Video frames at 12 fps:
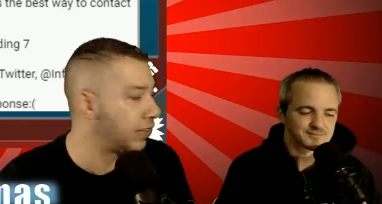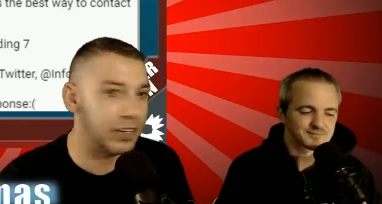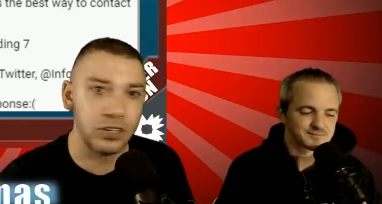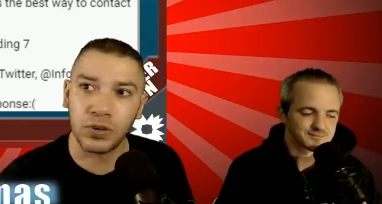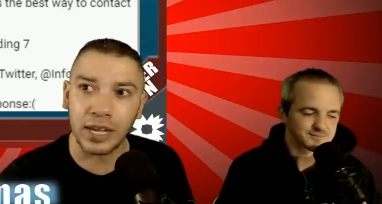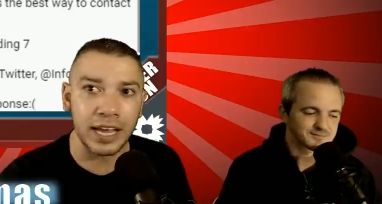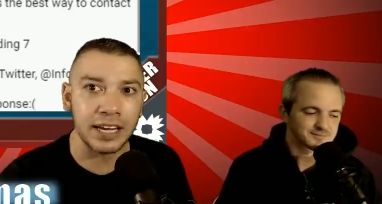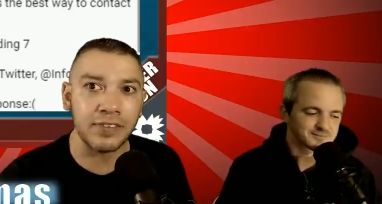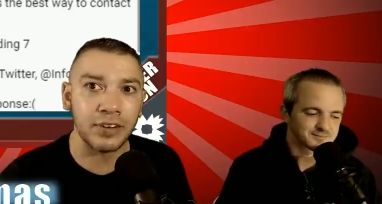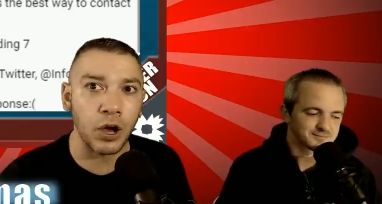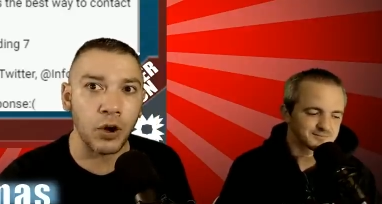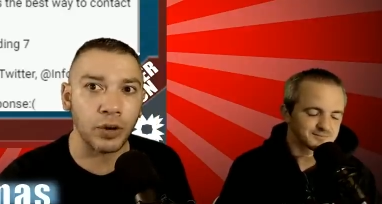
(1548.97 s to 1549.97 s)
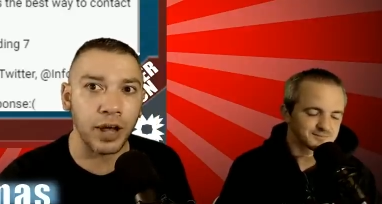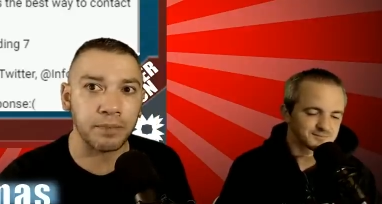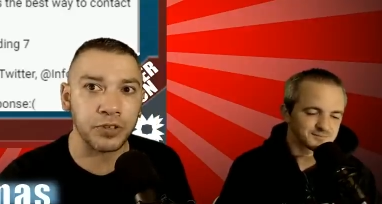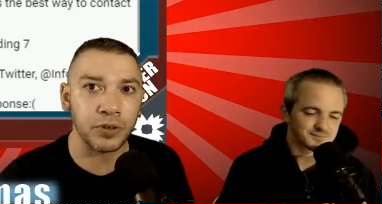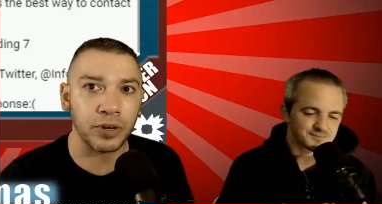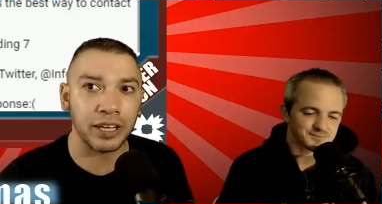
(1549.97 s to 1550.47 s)
Speaker 1: you can't even own up
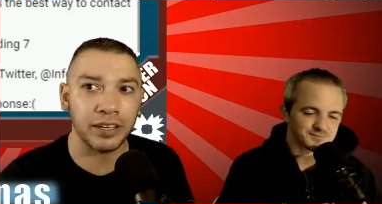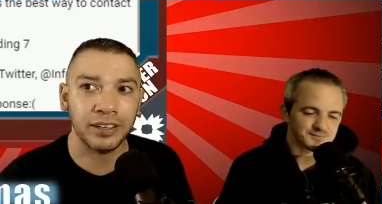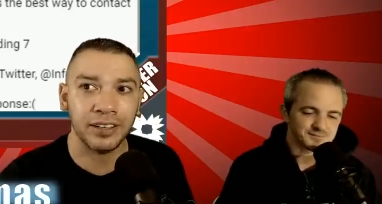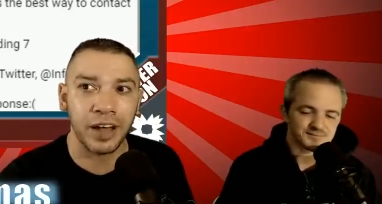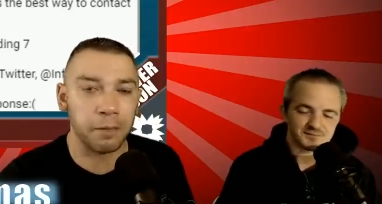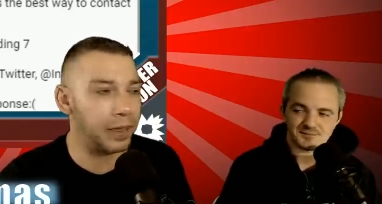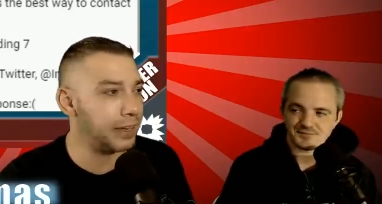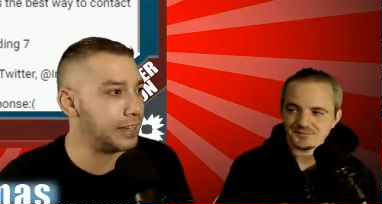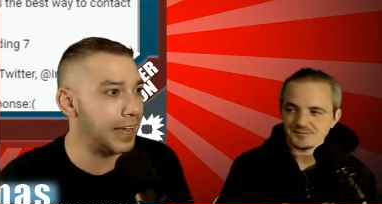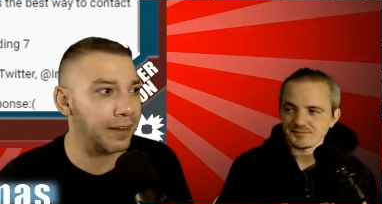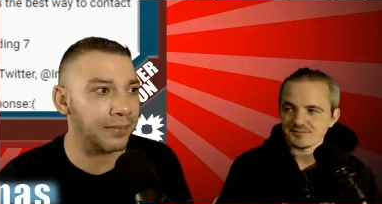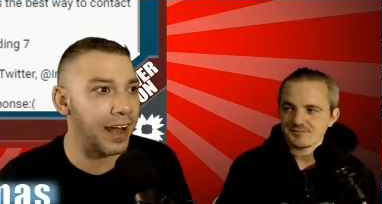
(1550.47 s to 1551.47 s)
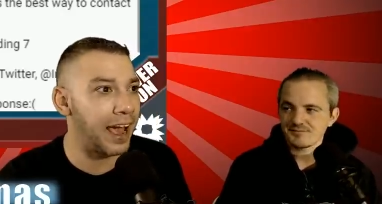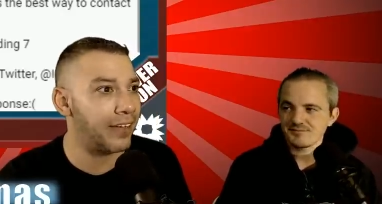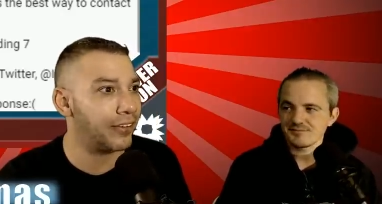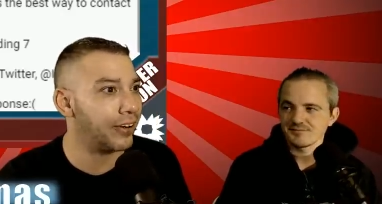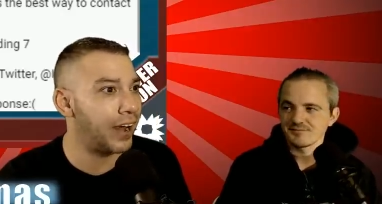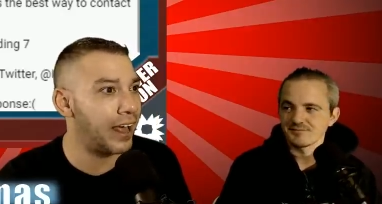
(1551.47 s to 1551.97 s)
to it. I'm like, Dan
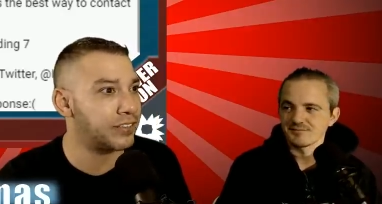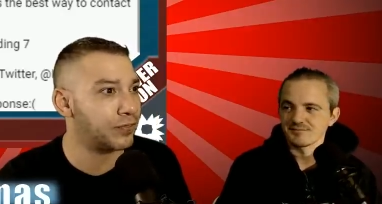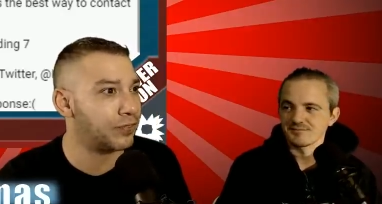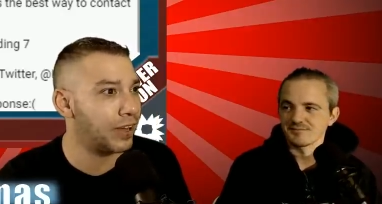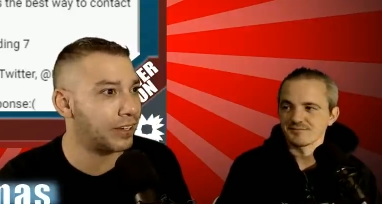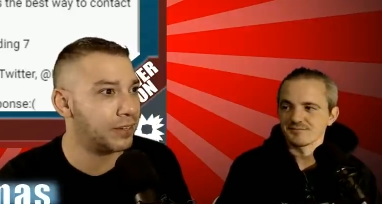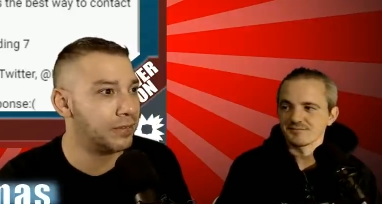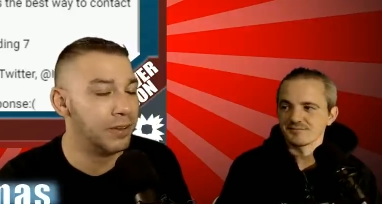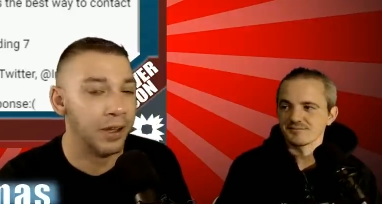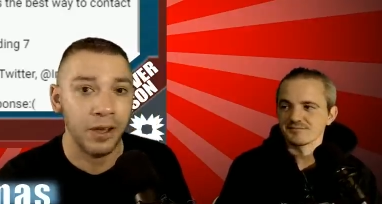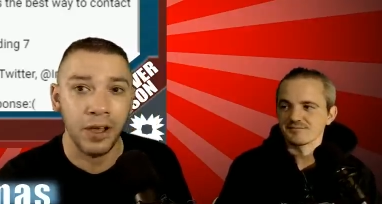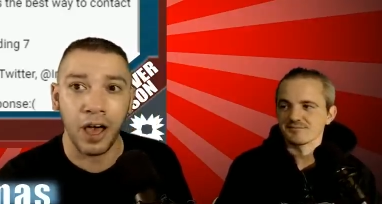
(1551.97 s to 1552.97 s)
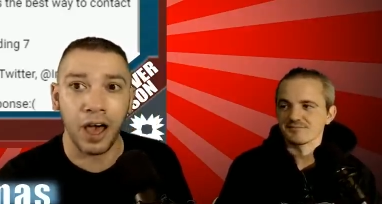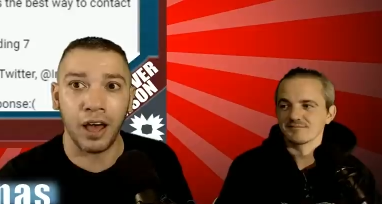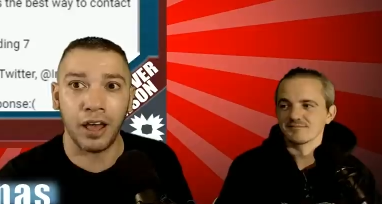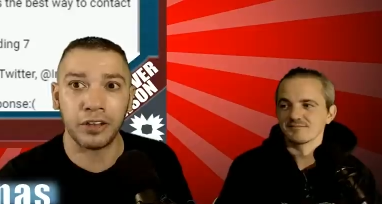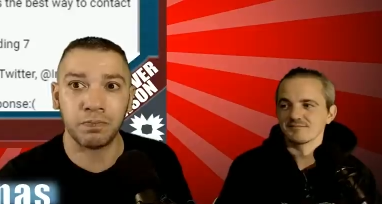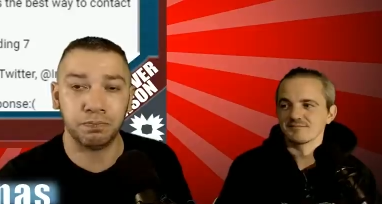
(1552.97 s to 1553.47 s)
Rather has a fucking
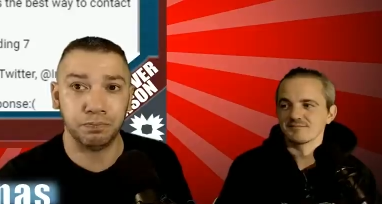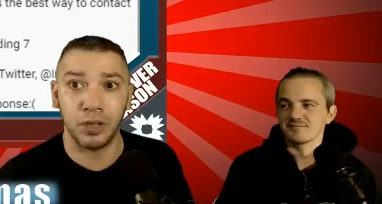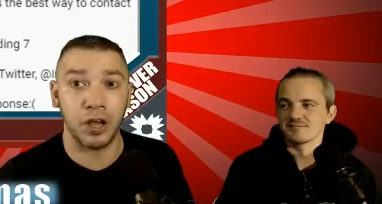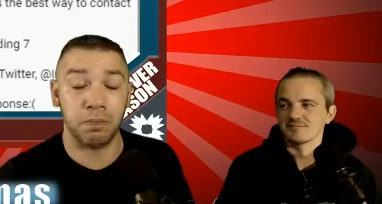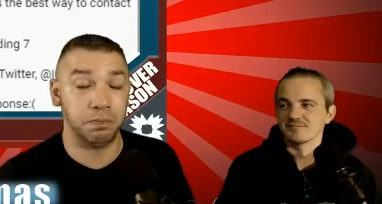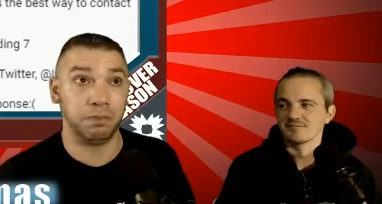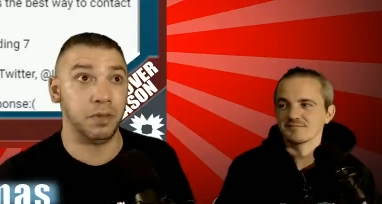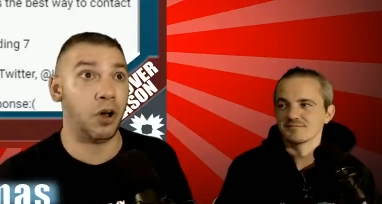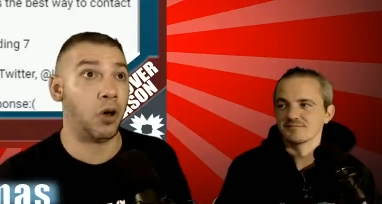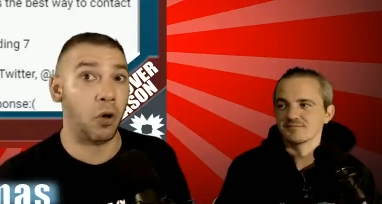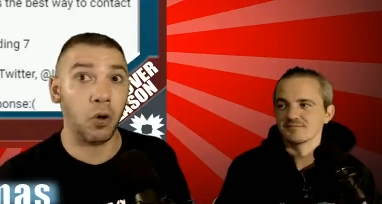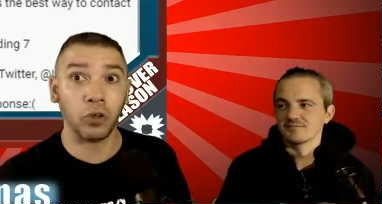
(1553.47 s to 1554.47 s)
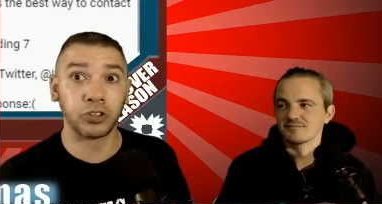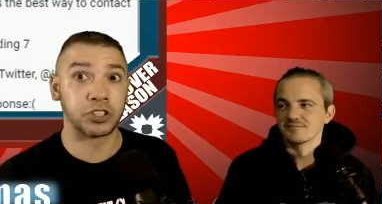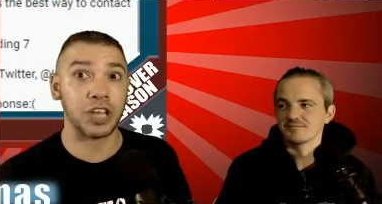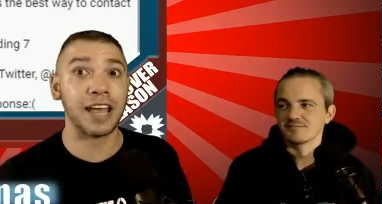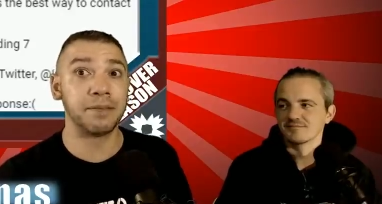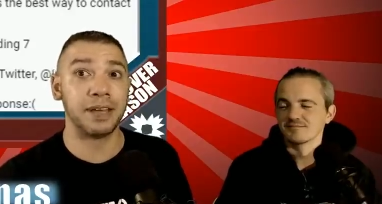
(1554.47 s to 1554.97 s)
a, a whole
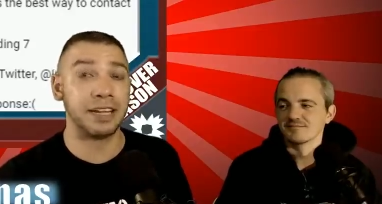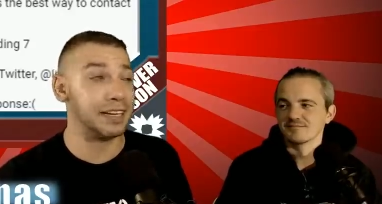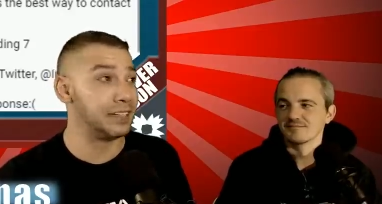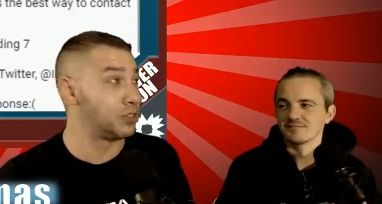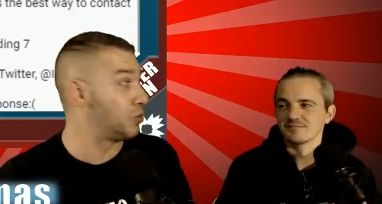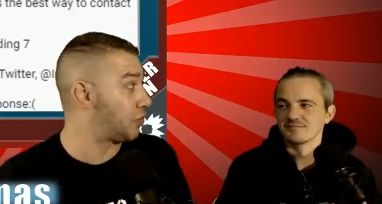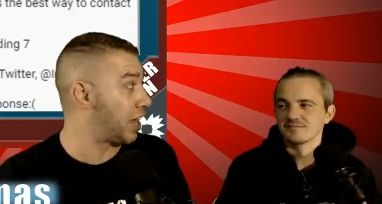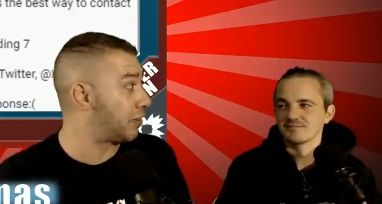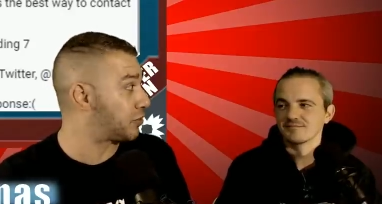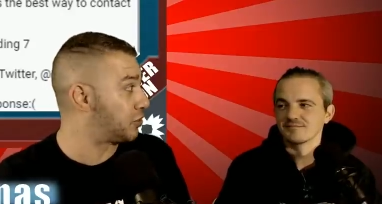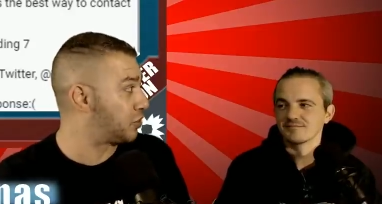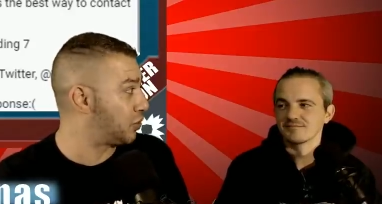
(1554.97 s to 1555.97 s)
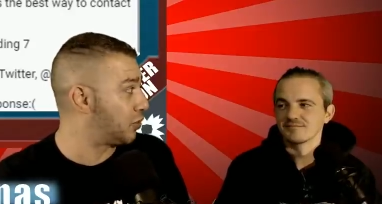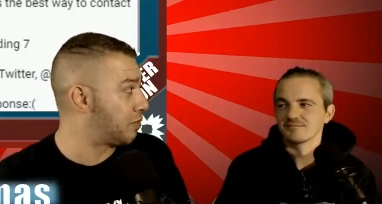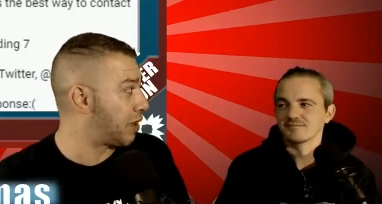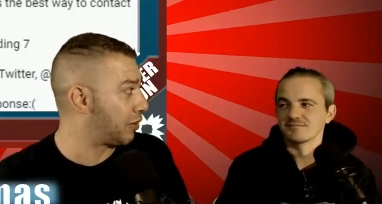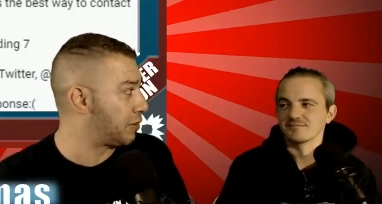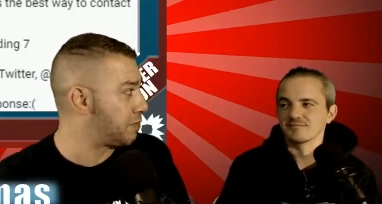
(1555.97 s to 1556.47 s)
segment in 2002
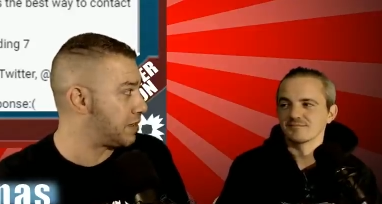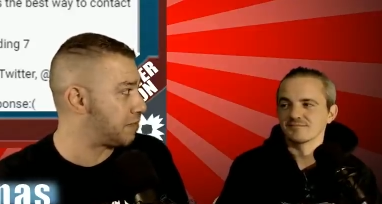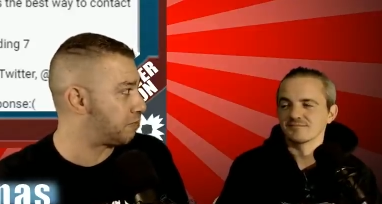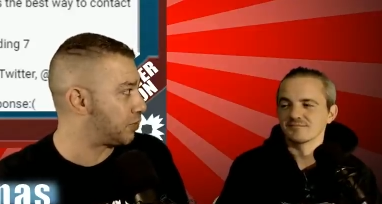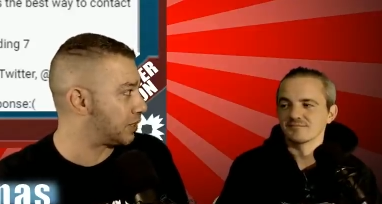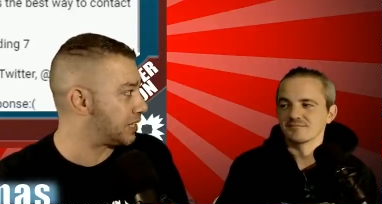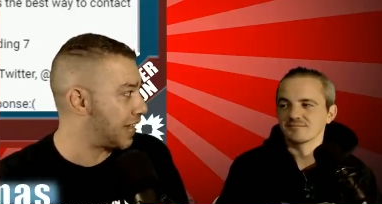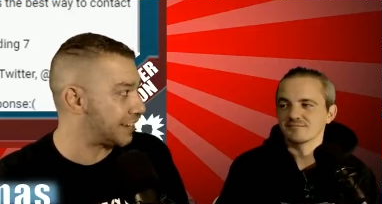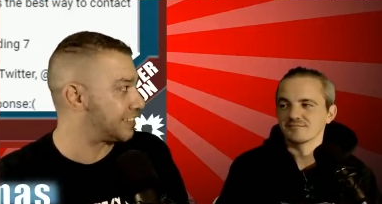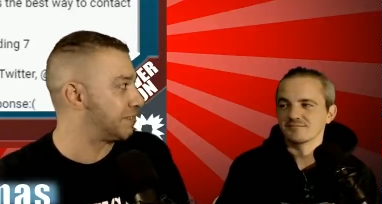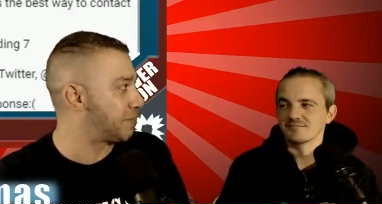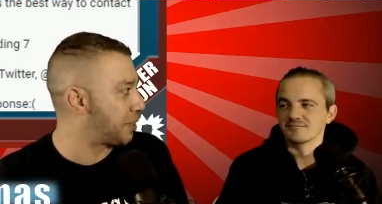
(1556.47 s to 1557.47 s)
about him being protected by the